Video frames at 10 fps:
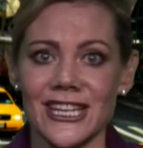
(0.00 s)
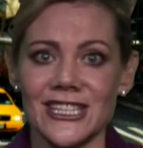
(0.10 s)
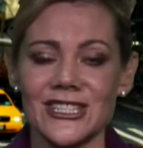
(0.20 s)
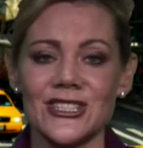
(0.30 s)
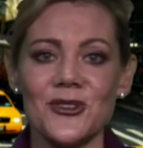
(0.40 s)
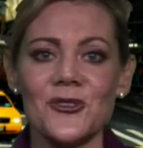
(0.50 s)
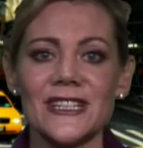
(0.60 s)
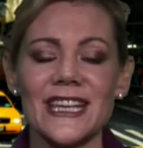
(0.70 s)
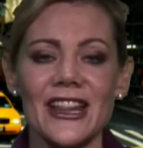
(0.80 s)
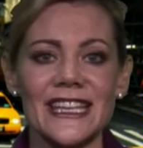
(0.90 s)
So
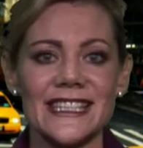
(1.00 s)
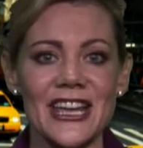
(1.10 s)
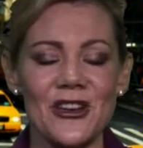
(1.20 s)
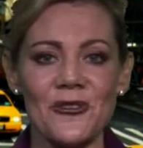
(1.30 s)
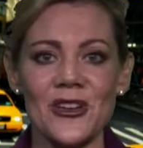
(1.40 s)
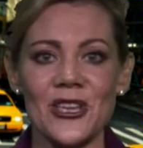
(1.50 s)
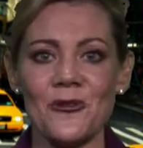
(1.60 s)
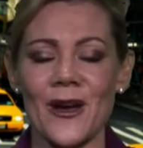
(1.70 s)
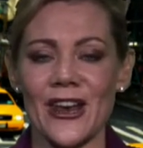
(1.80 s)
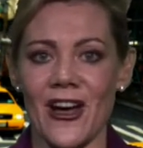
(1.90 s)
tell us, I know that you
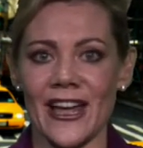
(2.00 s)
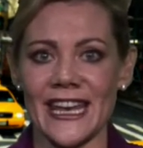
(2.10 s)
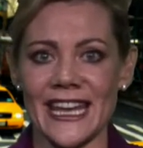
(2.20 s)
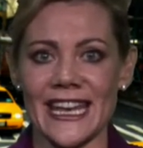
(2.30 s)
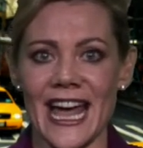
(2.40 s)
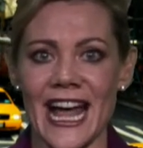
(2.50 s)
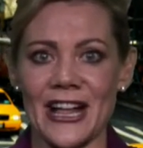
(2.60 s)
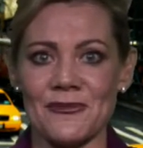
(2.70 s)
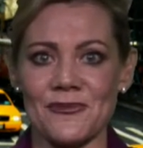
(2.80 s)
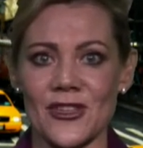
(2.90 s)
went on
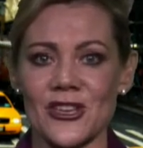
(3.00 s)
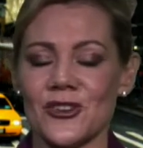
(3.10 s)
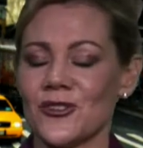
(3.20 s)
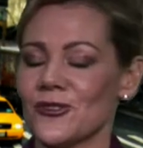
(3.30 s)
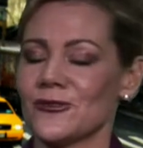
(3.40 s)
and you're